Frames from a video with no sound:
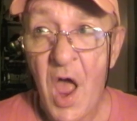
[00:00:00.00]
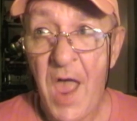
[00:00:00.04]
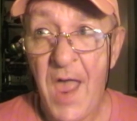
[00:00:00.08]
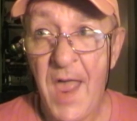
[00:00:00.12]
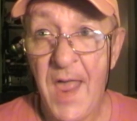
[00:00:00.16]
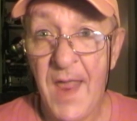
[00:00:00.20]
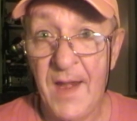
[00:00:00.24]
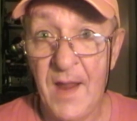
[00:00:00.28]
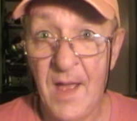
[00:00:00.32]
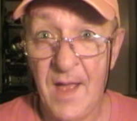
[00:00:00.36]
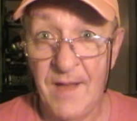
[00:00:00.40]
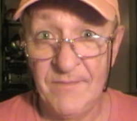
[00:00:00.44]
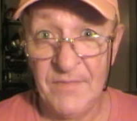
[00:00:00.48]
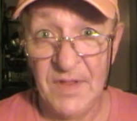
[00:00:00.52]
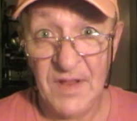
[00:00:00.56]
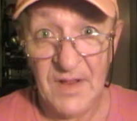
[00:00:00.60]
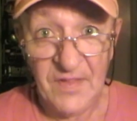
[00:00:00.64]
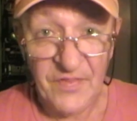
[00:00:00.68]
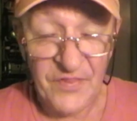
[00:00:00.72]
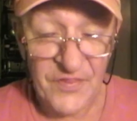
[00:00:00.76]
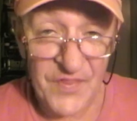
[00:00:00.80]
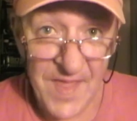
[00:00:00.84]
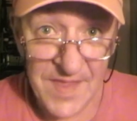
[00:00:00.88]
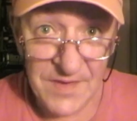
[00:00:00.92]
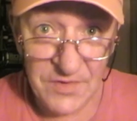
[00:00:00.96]
And
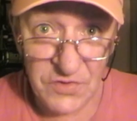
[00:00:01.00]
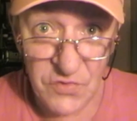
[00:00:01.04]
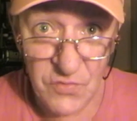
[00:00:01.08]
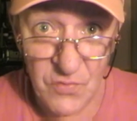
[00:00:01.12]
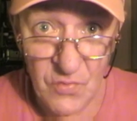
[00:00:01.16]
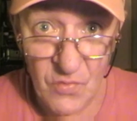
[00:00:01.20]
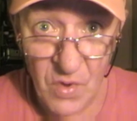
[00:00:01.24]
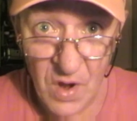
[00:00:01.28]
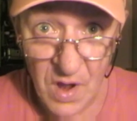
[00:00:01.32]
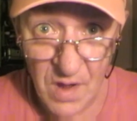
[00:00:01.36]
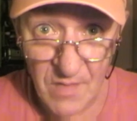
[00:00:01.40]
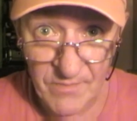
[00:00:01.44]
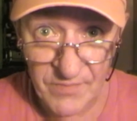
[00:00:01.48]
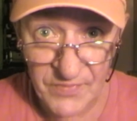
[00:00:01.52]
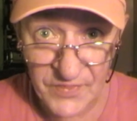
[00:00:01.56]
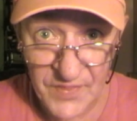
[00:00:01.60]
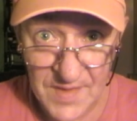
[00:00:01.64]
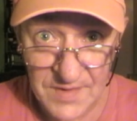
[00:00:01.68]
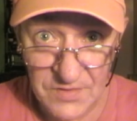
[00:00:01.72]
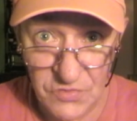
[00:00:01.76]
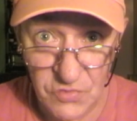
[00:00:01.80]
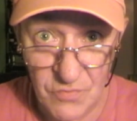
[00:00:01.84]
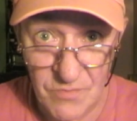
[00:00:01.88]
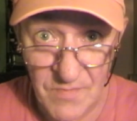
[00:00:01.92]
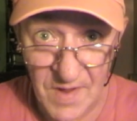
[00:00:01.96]
thank you,
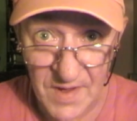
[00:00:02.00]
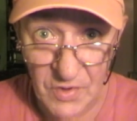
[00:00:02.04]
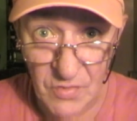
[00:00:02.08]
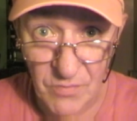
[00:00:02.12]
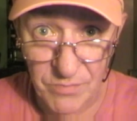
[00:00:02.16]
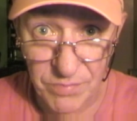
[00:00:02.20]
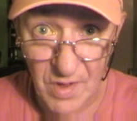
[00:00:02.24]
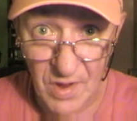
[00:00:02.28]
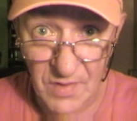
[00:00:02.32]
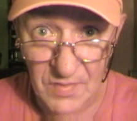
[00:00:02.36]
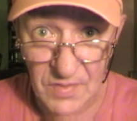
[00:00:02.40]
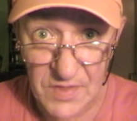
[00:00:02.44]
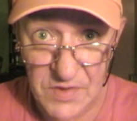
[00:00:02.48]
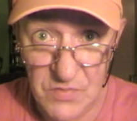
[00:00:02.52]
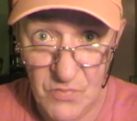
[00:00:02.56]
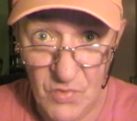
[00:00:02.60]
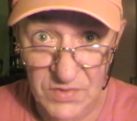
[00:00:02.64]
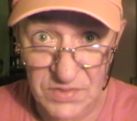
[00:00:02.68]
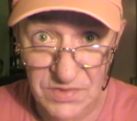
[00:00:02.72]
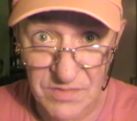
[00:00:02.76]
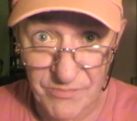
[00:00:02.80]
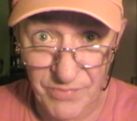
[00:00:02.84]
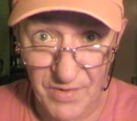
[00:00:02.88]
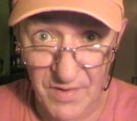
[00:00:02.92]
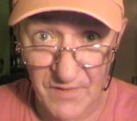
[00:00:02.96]
Michael Buckley,
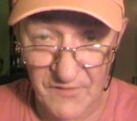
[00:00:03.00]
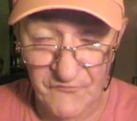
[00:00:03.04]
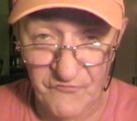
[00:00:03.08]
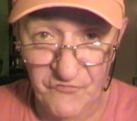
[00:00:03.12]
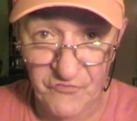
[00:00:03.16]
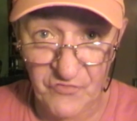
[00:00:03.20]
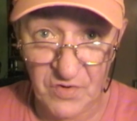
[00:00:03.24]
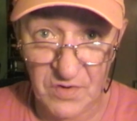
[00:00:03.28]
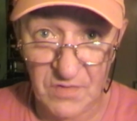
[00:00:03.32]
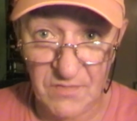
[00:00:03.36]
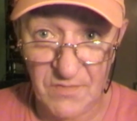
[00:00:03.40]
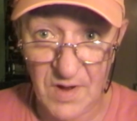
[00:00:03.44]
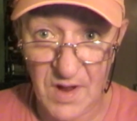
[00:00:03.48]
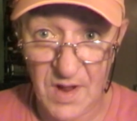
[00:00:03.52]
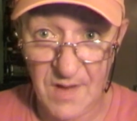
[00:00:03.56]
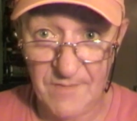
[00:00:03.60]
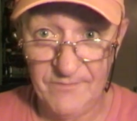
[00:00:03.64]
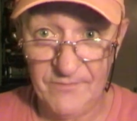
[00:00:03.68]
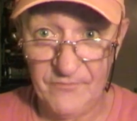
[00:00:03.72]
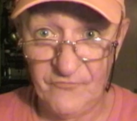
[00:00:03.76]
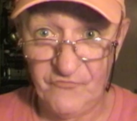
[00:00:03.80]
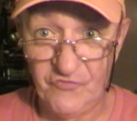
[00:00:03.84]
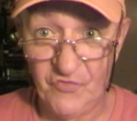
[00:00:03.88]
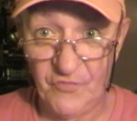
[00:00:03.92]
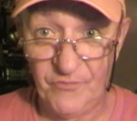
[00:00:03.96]
What the Buck,
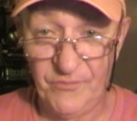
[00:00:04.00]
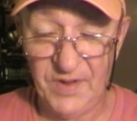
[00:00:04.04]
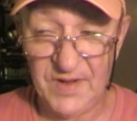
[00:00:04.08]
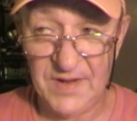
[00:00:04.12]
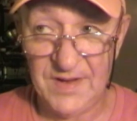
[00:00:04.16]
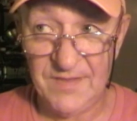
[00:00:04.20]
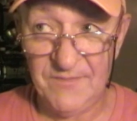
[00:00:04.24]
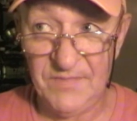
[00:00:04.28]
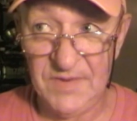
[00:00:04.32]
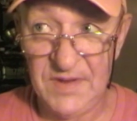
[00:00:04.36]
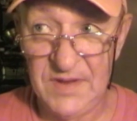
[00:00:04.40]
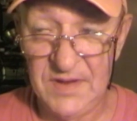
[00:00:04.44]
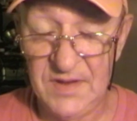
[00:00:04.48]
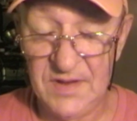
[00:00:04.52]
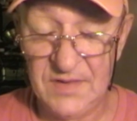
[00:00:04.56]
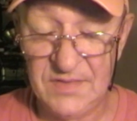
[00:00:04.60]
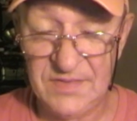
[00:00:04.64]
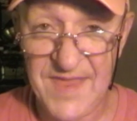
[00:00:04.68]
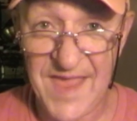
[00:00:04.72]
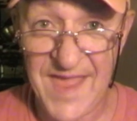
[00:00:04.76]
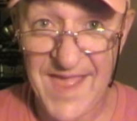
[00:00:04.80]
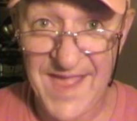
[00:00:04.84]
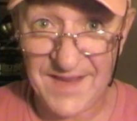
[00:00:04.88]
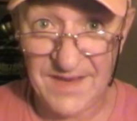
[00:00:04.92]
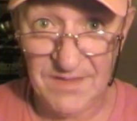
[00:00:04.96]
for picking me and
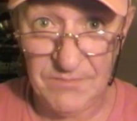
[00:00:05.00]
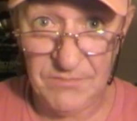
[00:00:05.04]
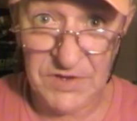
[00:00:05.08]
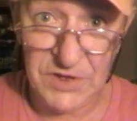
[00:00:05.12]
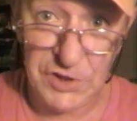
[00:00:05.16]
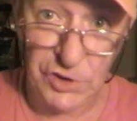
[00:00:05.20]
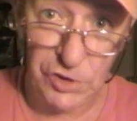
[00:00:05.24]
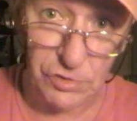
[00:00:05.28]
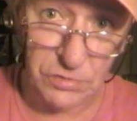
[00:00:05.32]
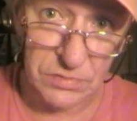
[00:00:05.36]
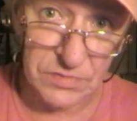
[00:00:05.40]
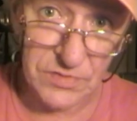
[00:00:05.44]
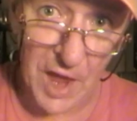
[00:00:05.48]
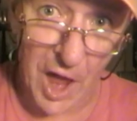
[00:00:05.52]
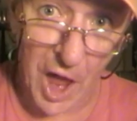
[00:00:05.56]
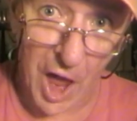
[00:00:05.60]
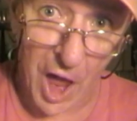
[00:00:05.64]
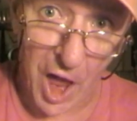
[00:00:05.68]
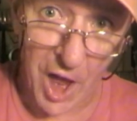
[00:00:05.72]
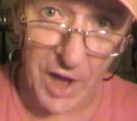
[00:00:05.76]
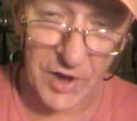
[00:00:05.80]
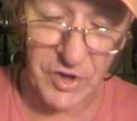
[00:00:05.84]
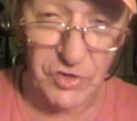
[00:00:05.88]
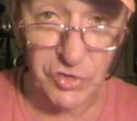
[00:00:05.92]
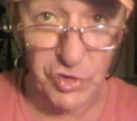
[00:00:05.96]
tagging me.
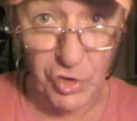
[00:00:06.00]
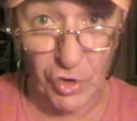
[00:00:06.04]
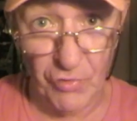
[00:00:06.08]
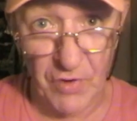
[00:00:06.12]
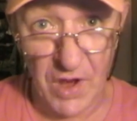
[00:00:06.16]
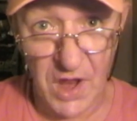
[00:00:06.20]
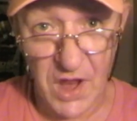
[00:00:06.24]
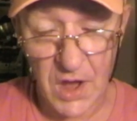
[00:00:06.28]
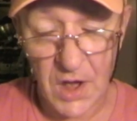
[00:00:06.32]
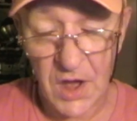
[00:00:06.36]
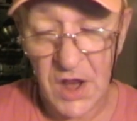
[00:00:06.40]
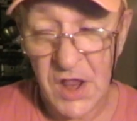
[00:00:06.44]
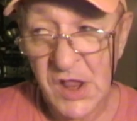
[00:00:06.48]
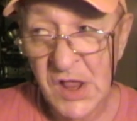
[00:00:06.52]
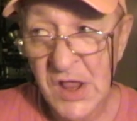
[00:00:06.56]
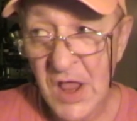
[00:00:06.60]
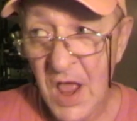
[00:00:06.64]
Tag, you're it.